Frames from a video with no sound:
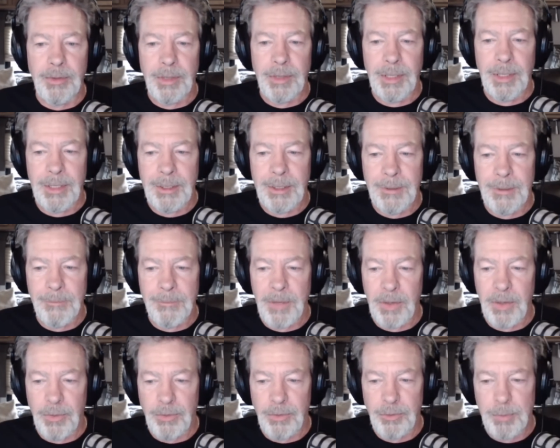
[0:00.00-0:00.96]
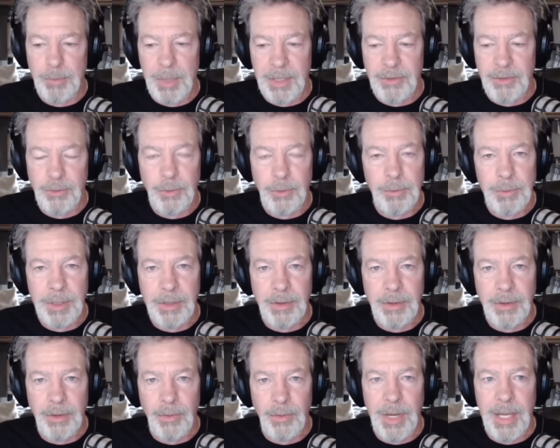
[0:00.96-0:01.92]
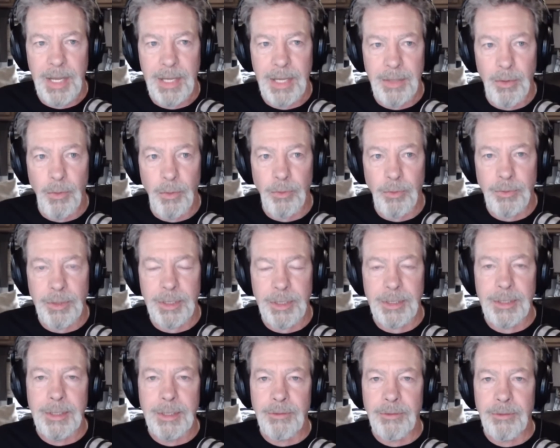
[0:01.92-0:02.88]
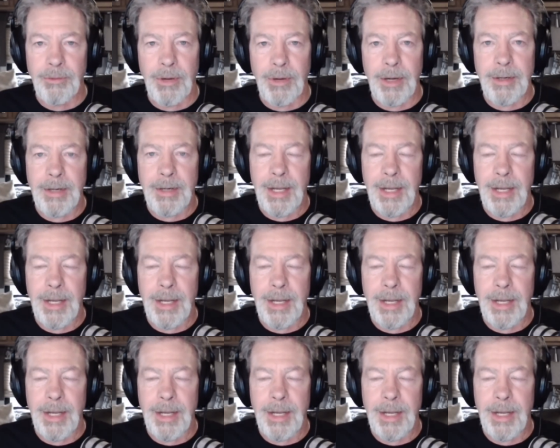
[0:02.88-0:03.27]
Aerospace when Bigelow had owned it, right?